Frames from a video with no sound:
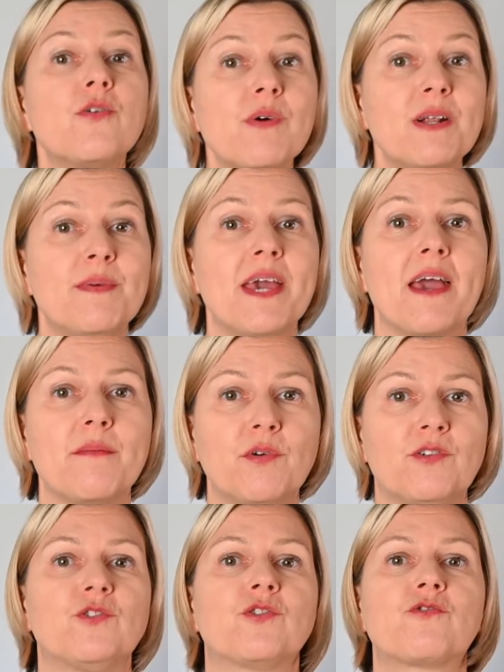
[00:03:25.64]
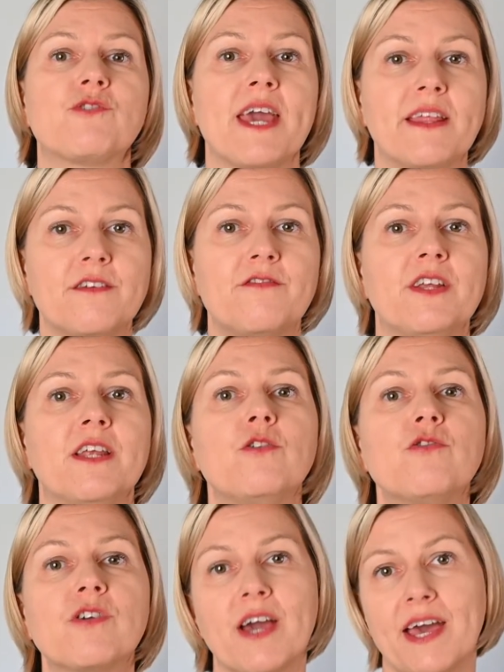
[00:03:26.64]
will be able to creatively
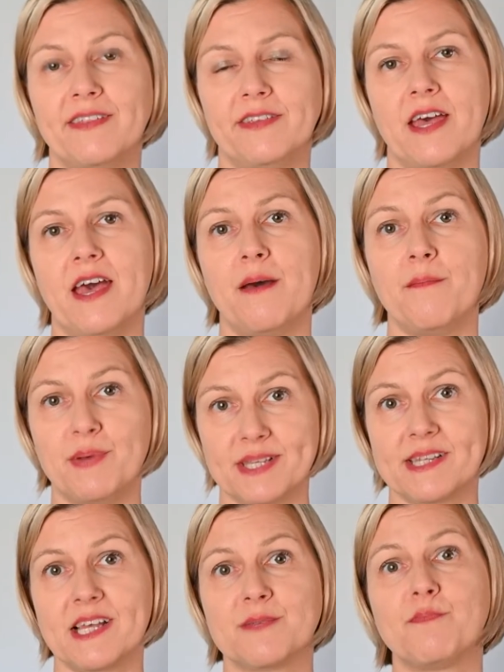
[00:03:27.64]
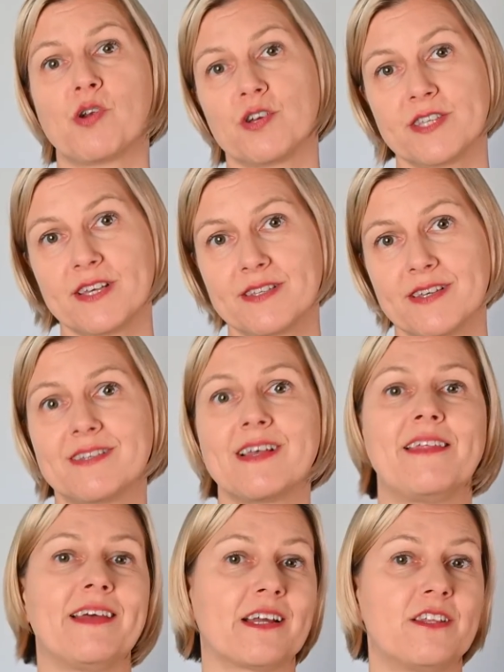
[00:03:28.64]
look at the business processes
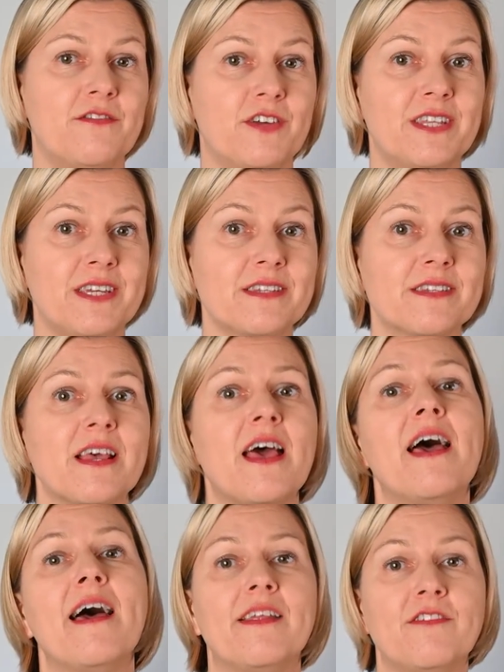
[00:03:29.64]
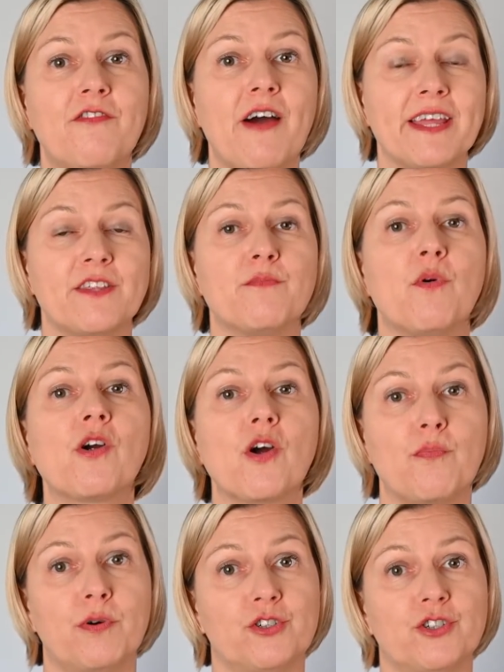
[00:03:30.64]
and activities and find more
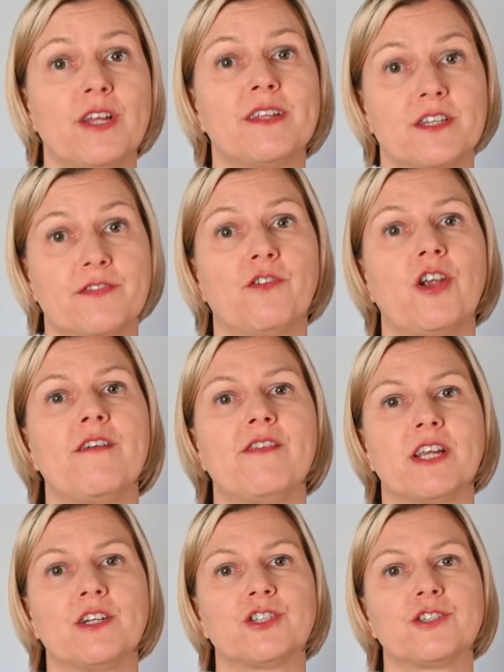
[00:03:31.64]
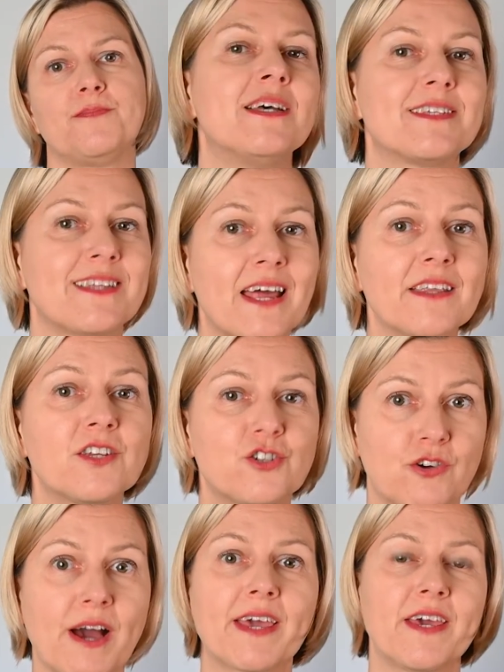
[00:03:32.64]
opportunities for leverage. Start
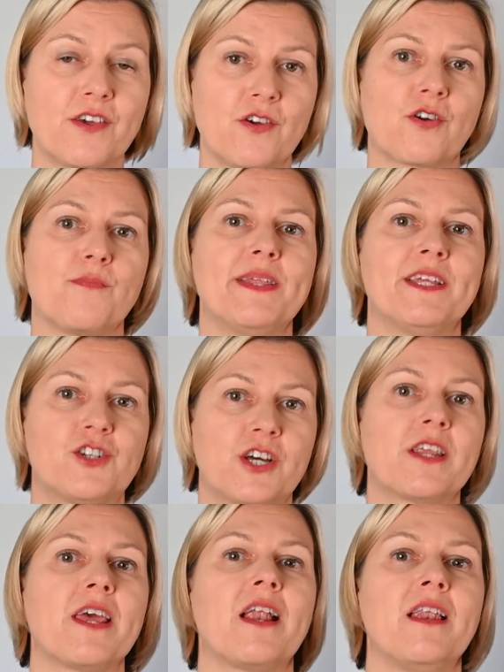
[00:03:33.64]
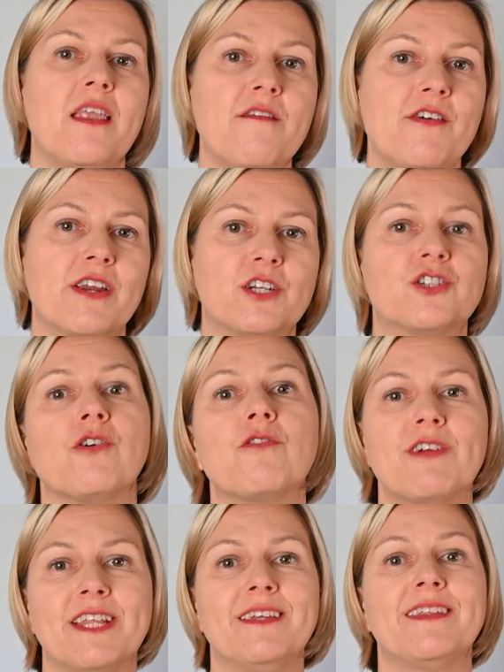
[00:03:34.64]
tracking your managerial leverage
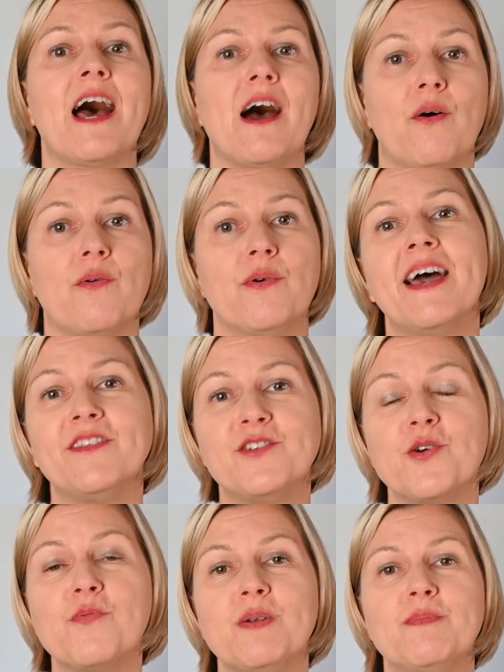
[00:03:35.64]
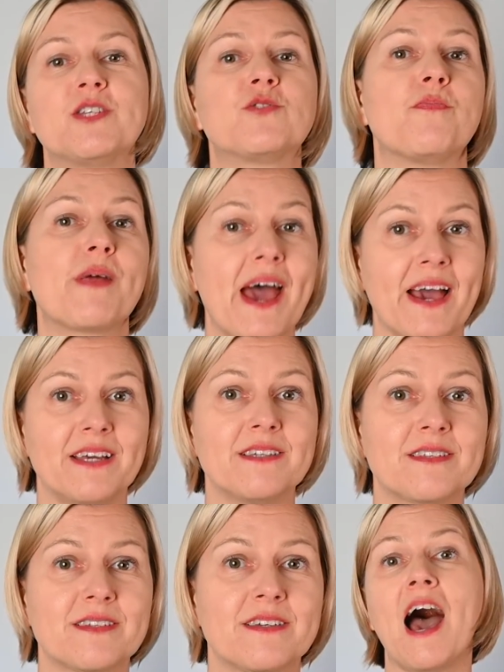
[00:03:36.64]
already now, and you will be
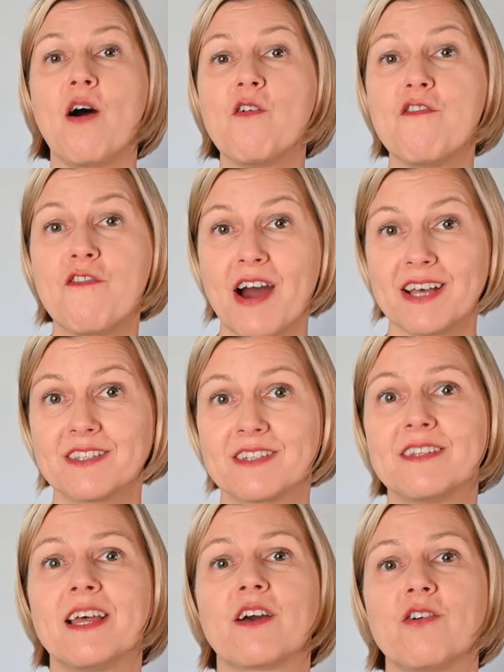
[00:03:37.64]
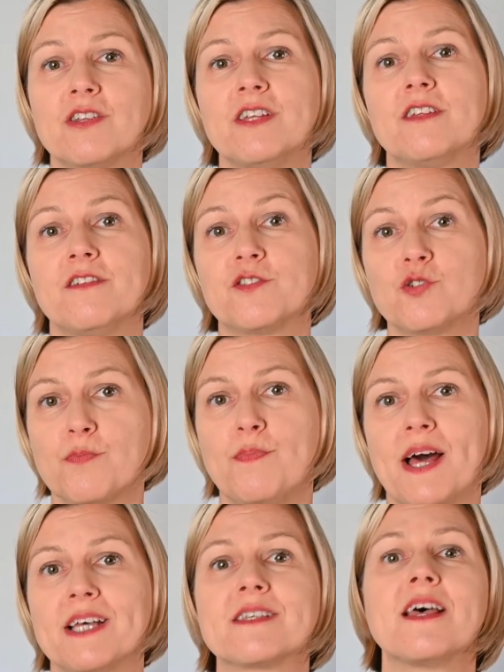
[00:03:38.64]
surprised how fast the cognitive
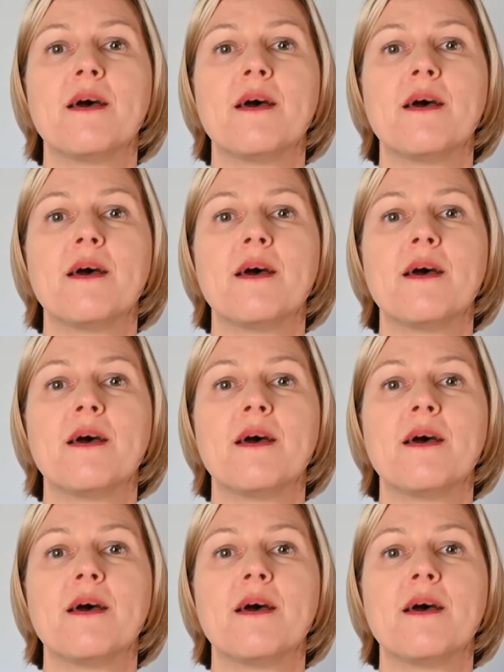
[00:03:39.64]
surplus